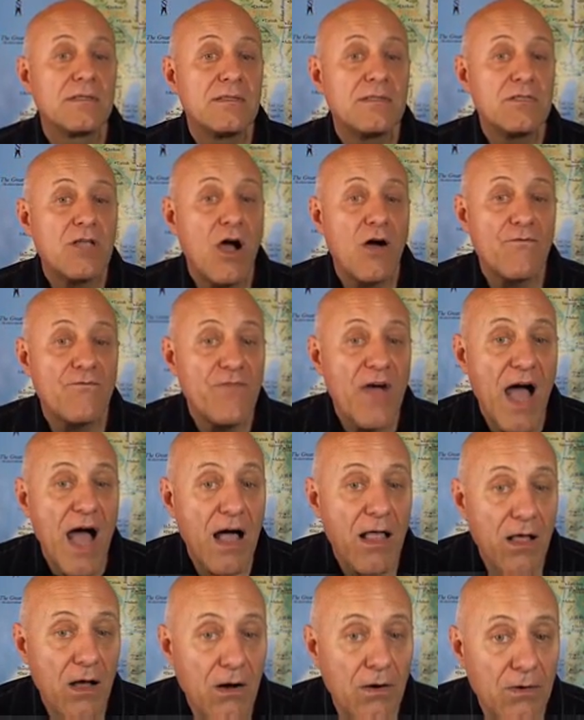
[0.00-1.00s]
Don't
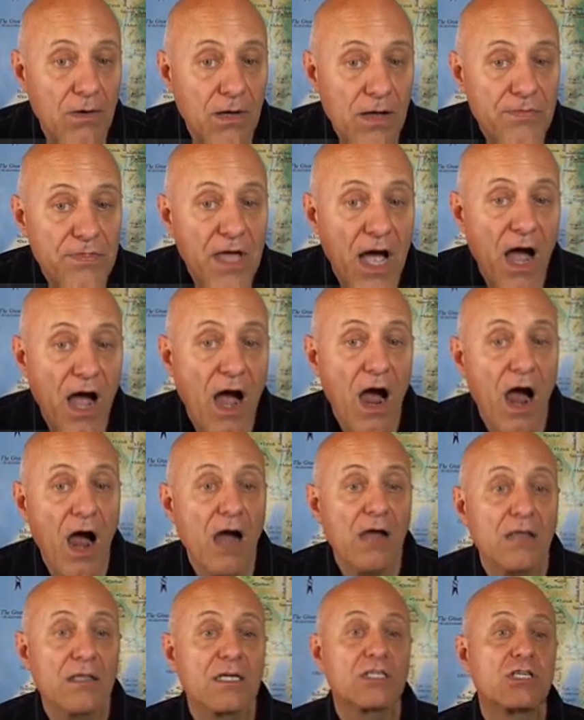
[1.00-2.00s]
follow the
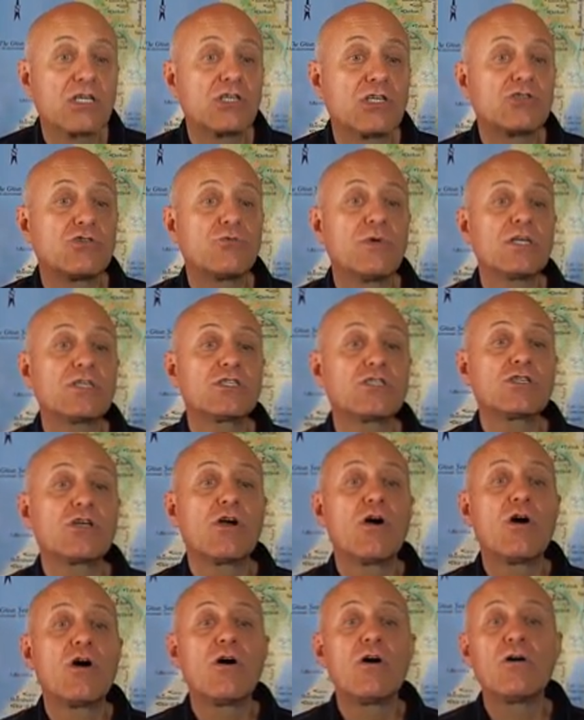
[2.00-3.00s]
harlotry to which your
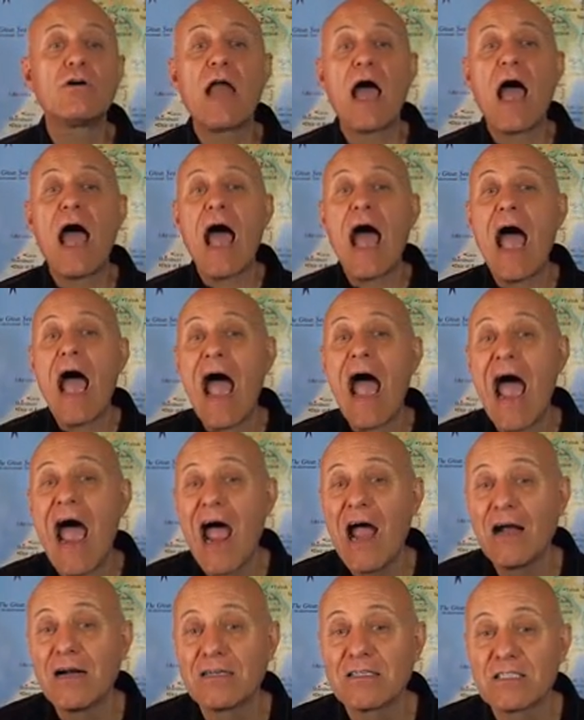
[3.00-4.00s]
own
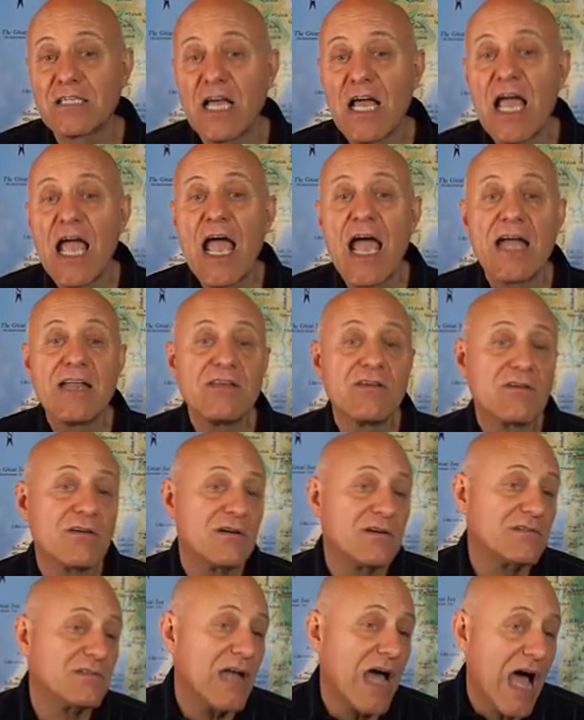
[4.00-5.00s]
heart and your
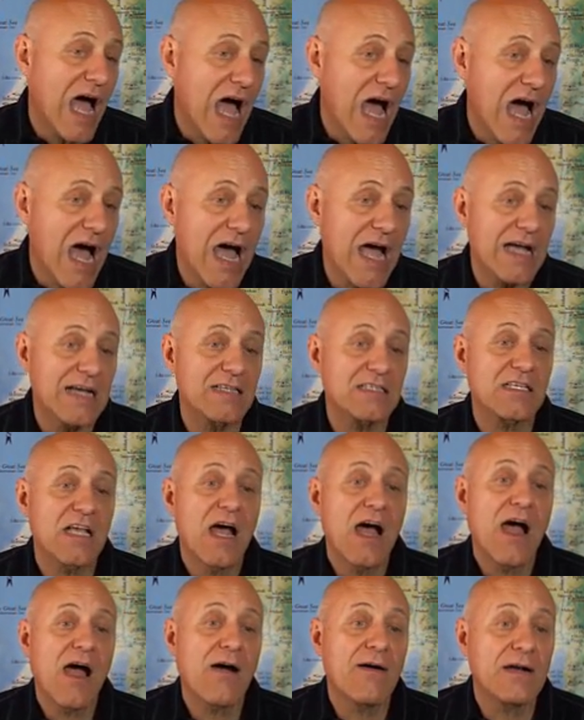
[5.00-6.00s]
own eyes
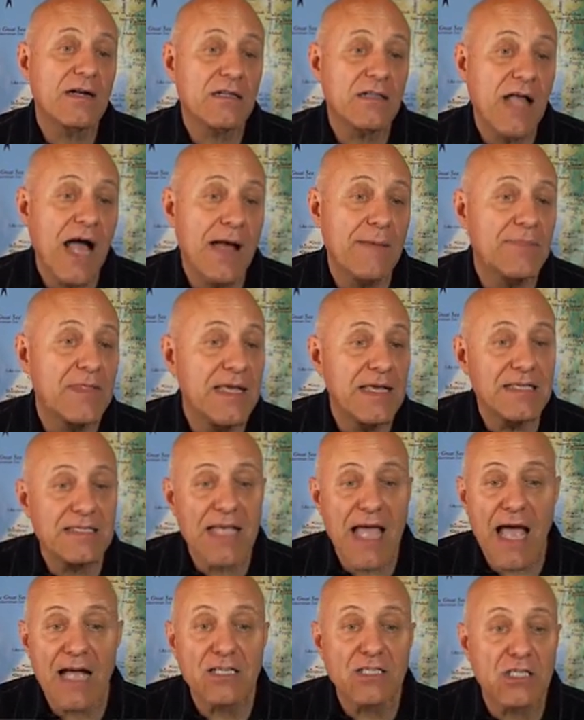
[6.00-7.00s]
are inclined. He's
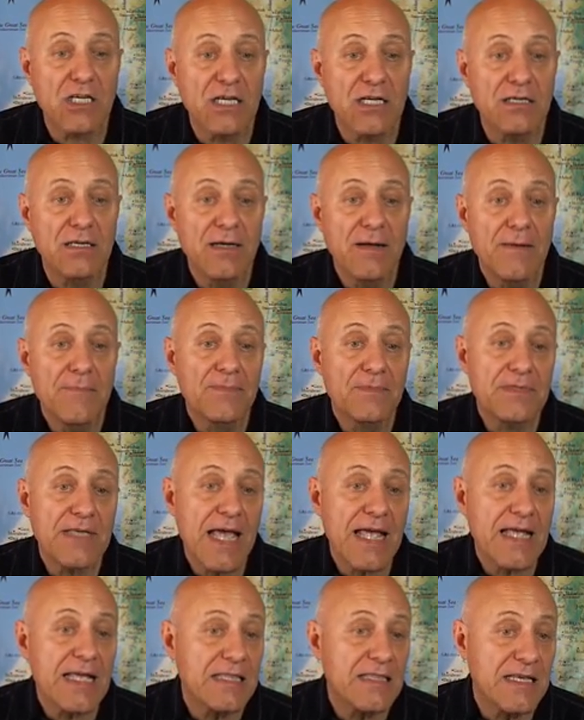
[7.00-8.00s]
actually
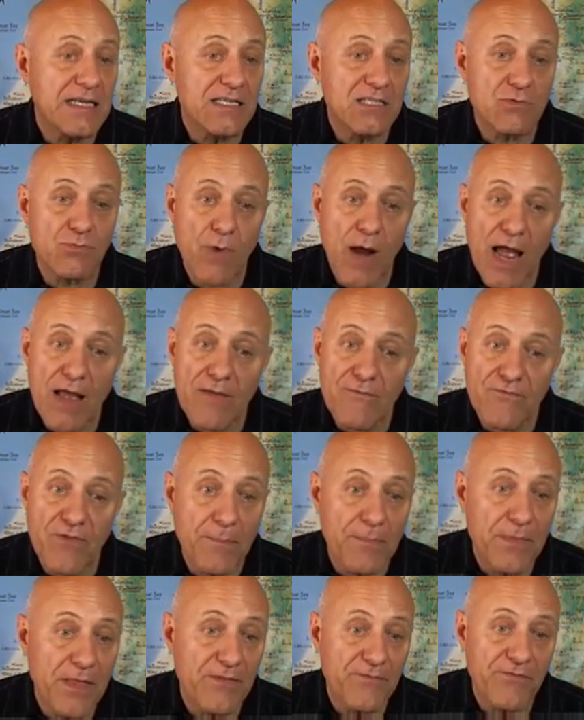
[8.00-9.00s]
taking this right
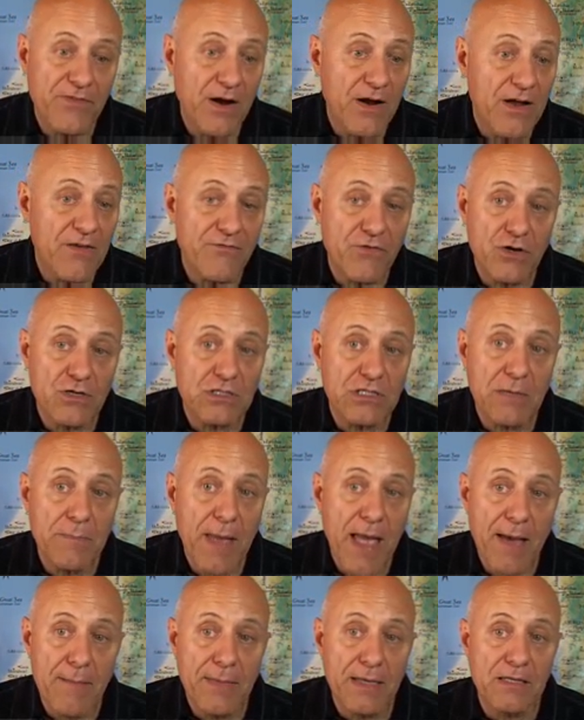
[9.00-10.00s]
from the very first
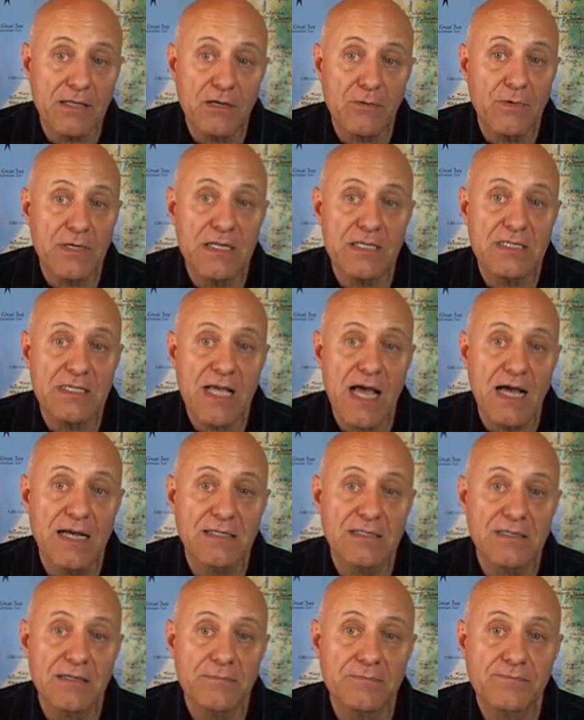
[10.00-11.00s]
commandment. Look what it
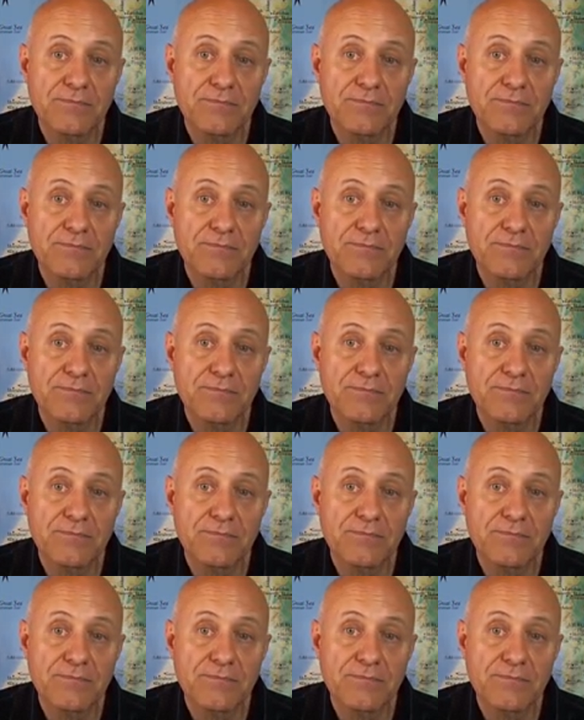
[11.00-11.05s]
says.